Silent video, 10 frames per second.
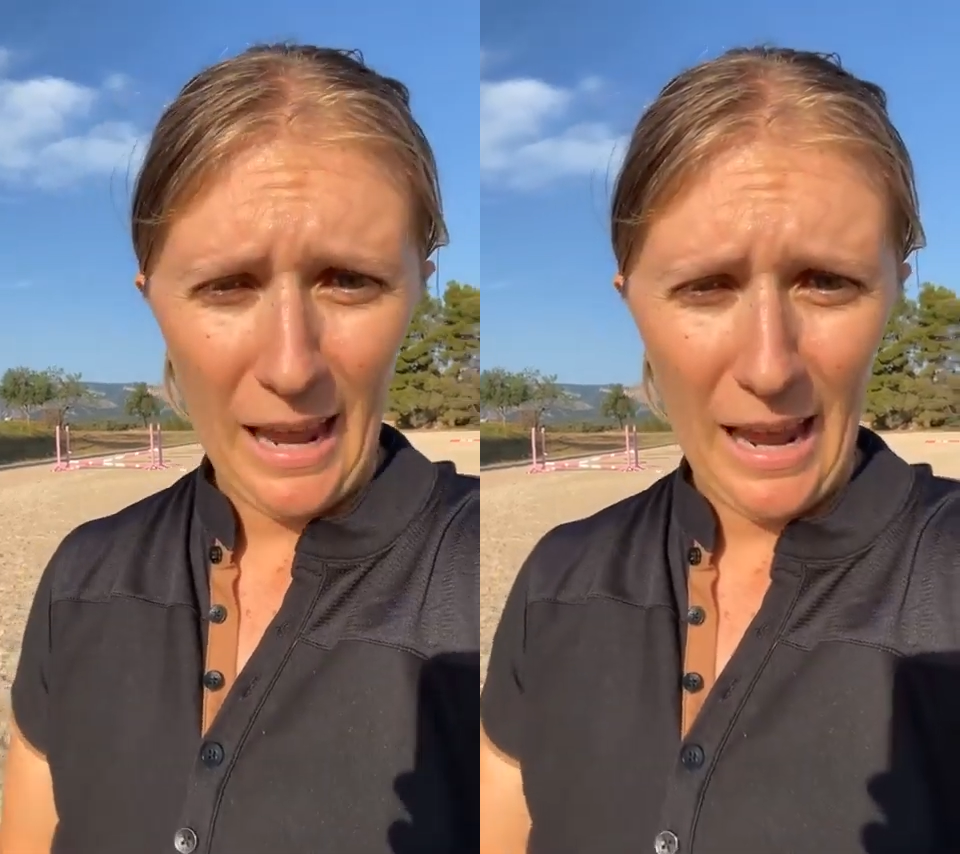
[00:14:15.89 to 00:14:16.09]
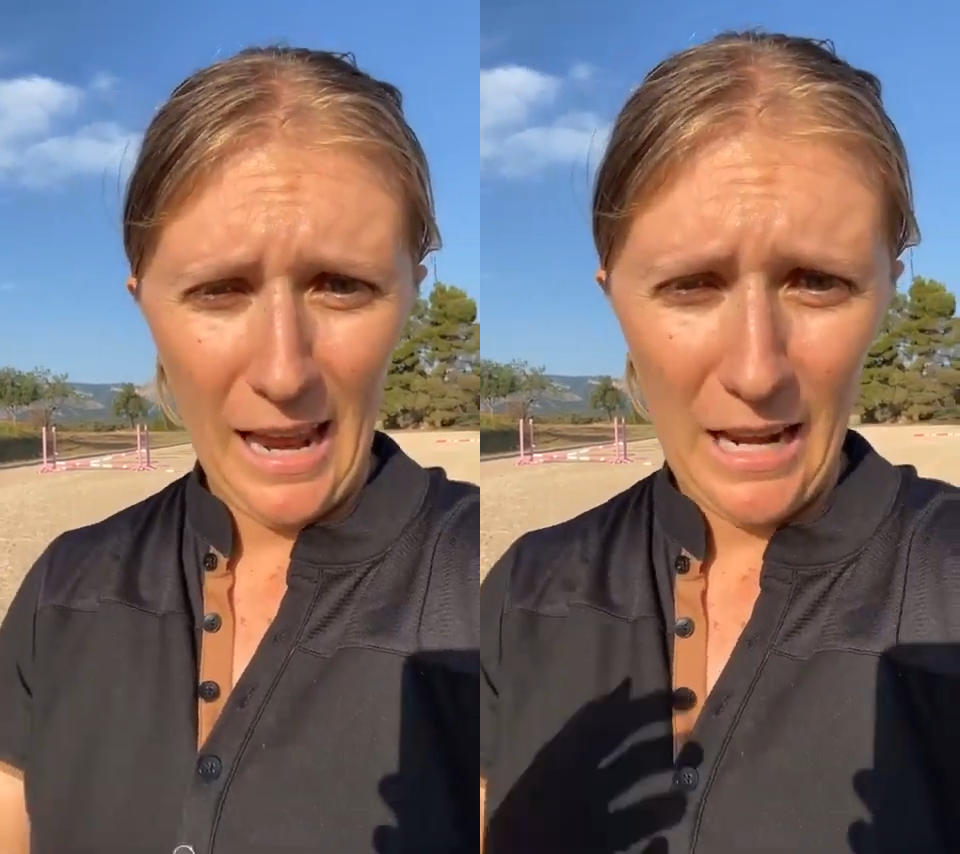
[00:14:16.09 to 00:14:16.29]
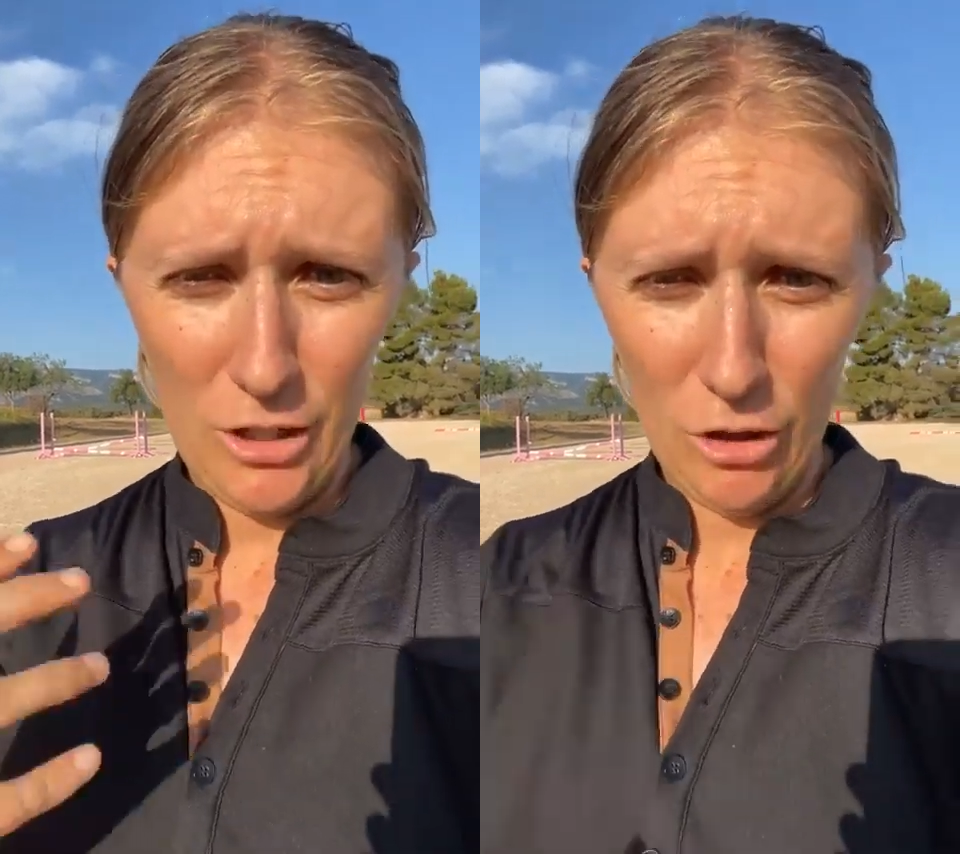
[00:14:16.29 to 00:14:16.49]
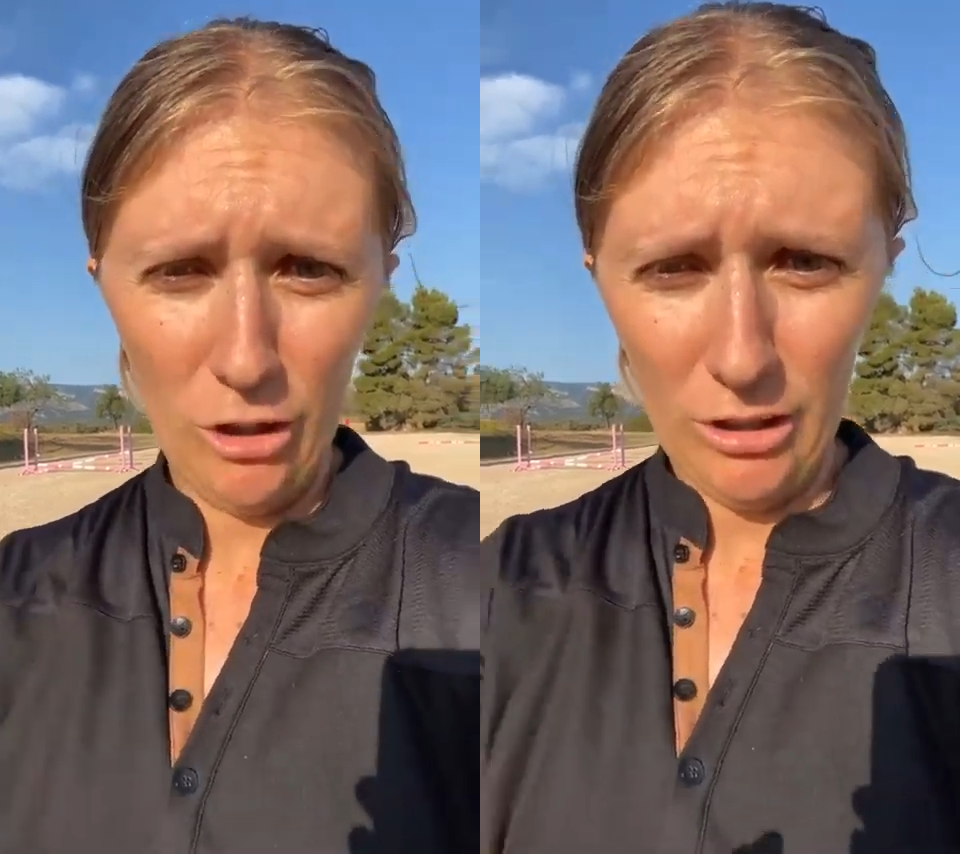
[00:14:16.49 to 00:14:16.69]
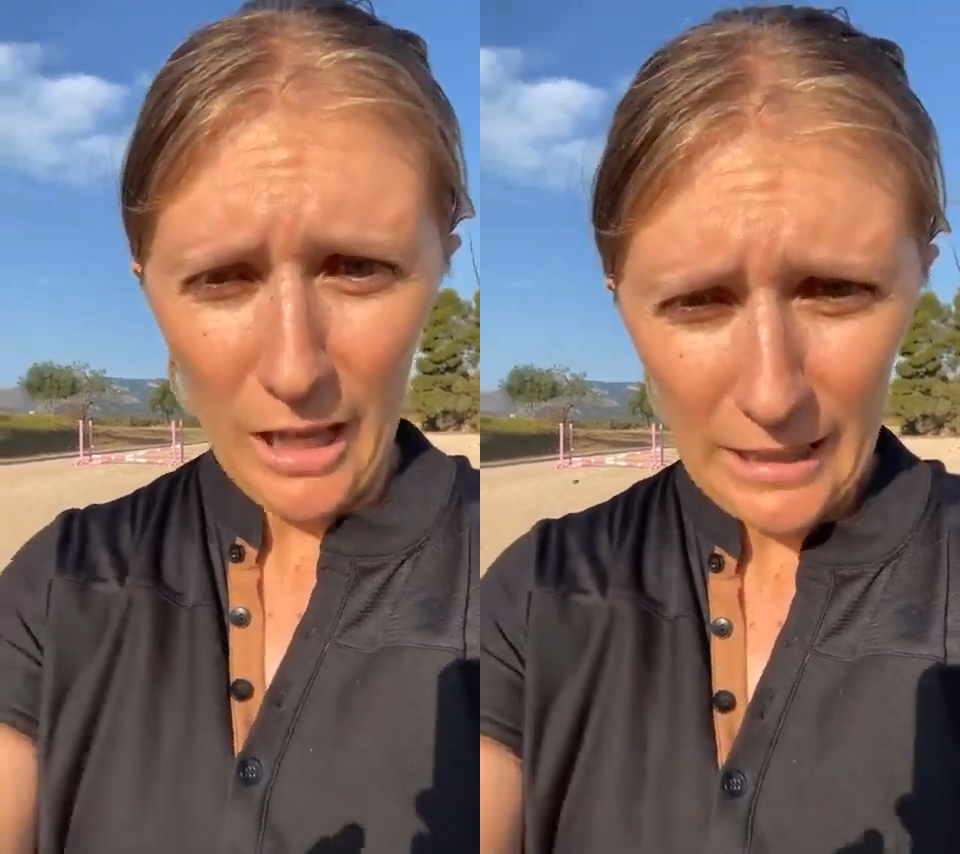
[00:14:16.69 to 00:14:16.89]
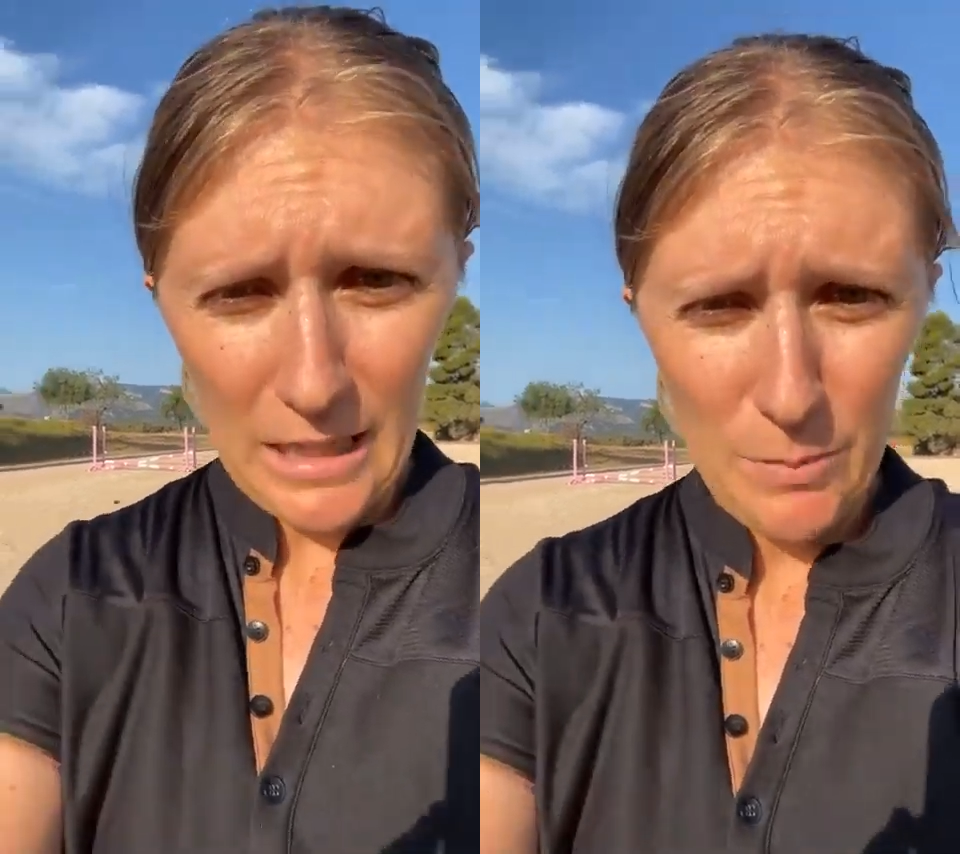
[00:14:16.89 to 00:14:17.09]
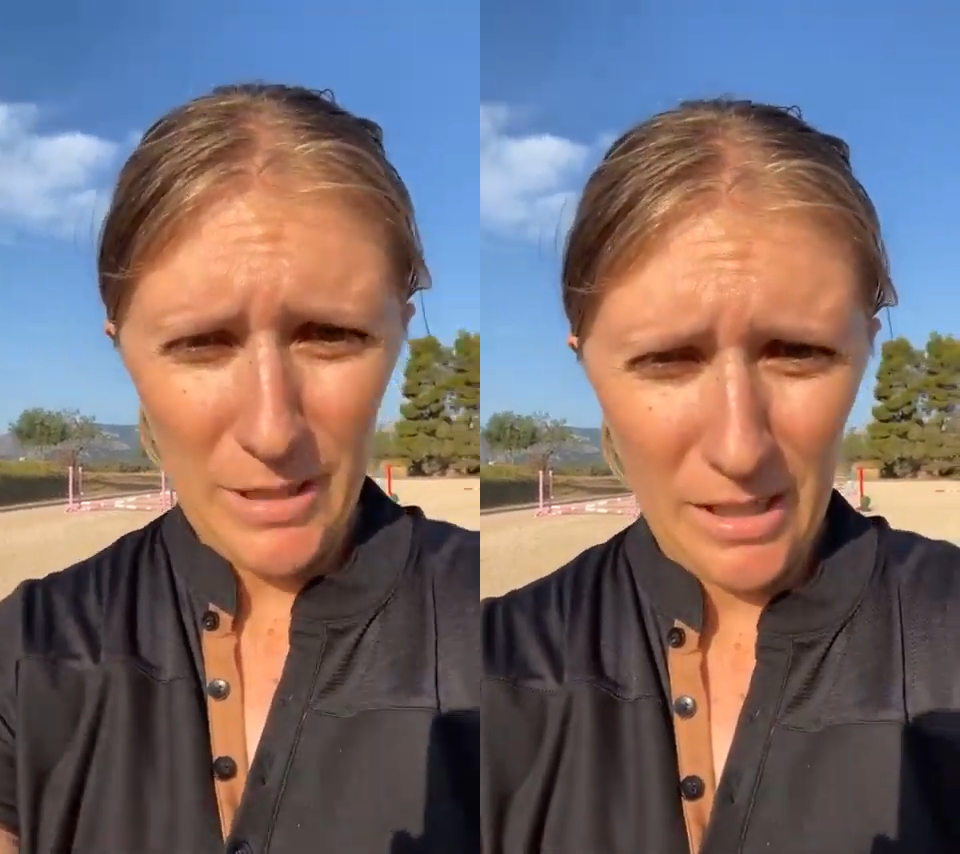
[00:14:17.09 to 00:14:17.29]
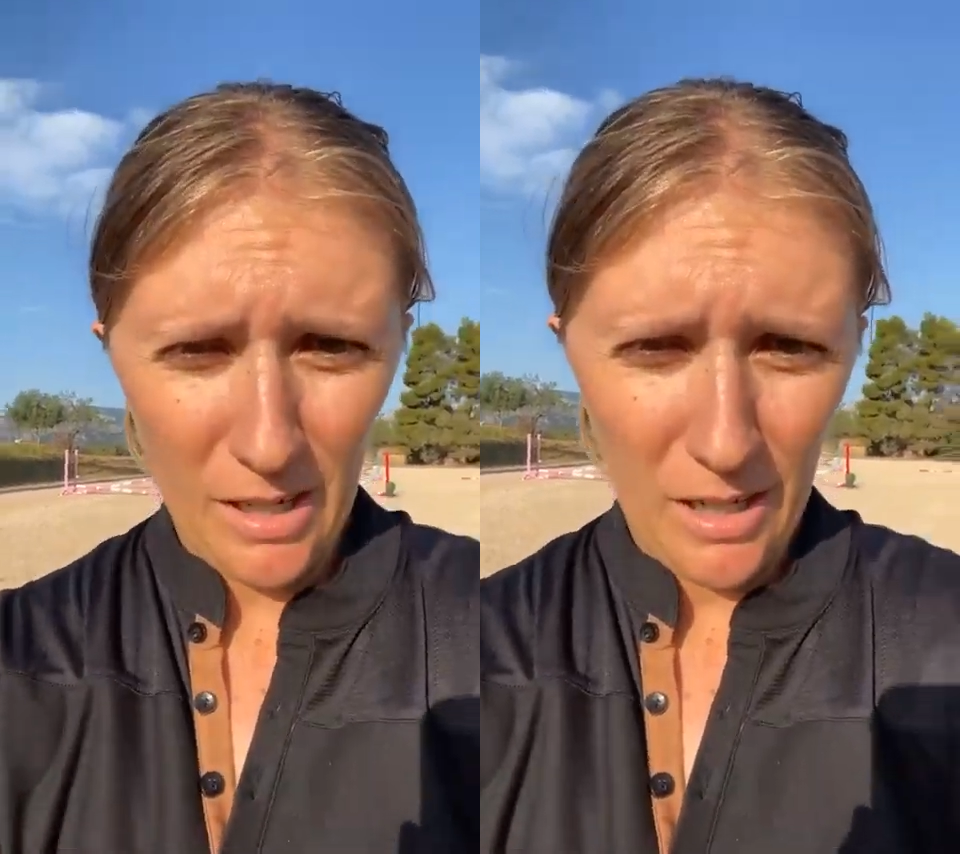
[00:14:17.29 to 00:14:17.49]
And you're lucky
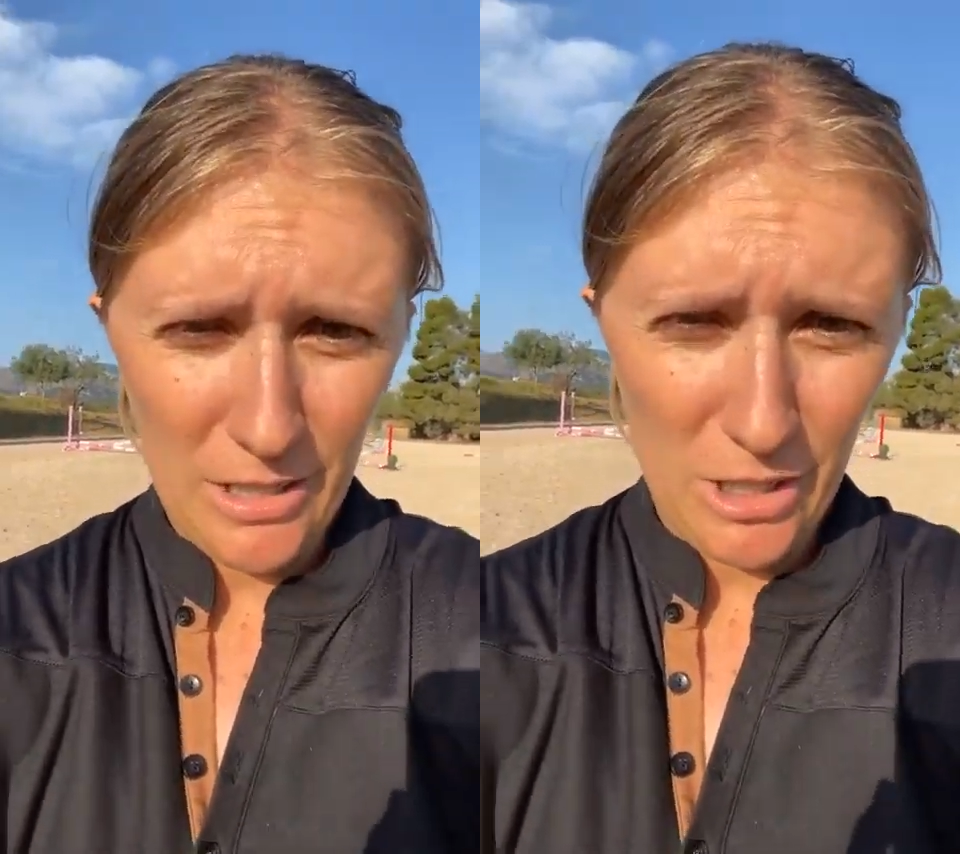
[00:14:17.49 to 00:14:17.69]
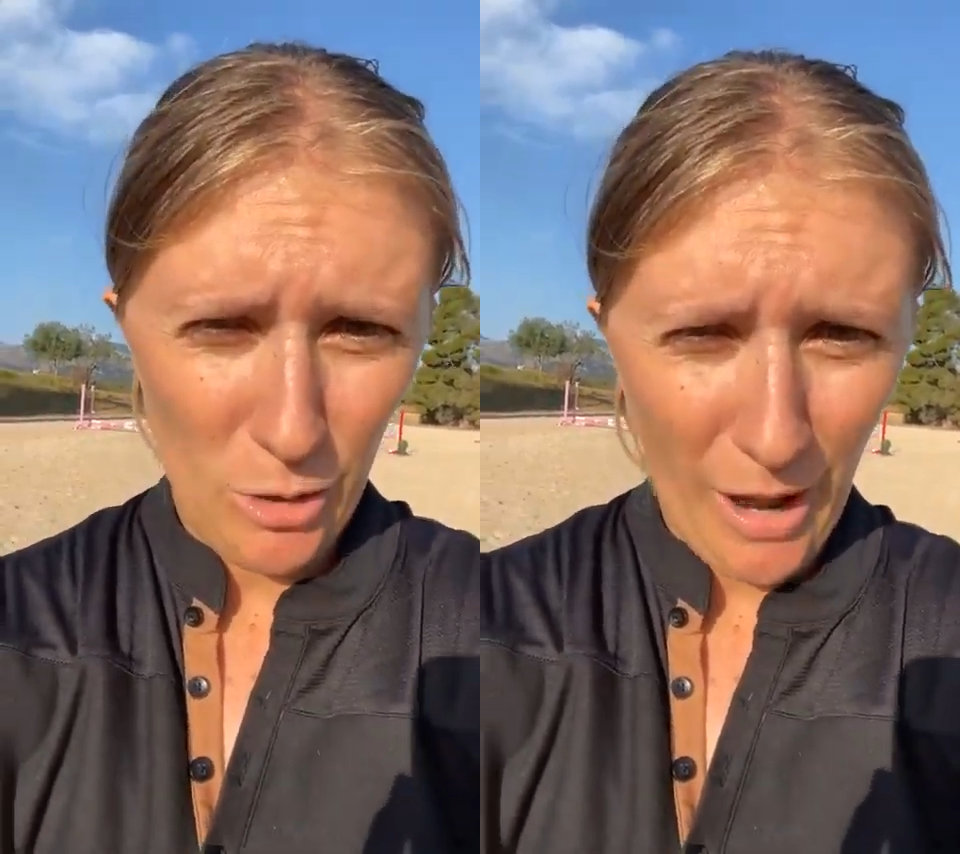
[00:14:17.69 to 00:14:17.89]
because